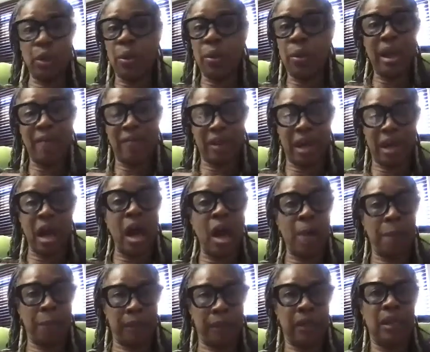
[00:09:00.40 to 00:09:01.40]
don't have a
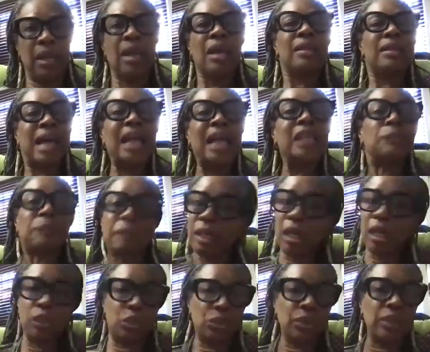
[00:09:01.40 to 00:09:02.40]
copy, that's
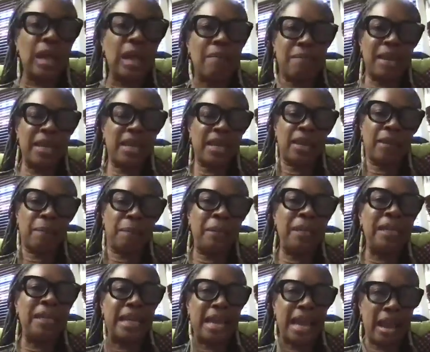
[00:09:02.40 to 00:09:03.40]
because you're not making a
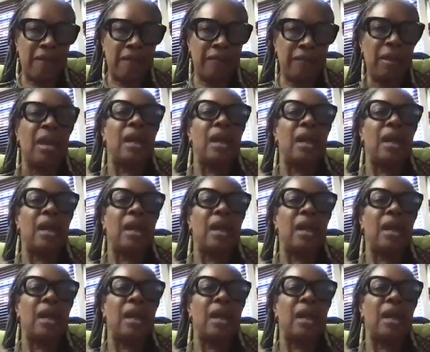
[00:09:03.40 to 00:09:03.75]
PDF.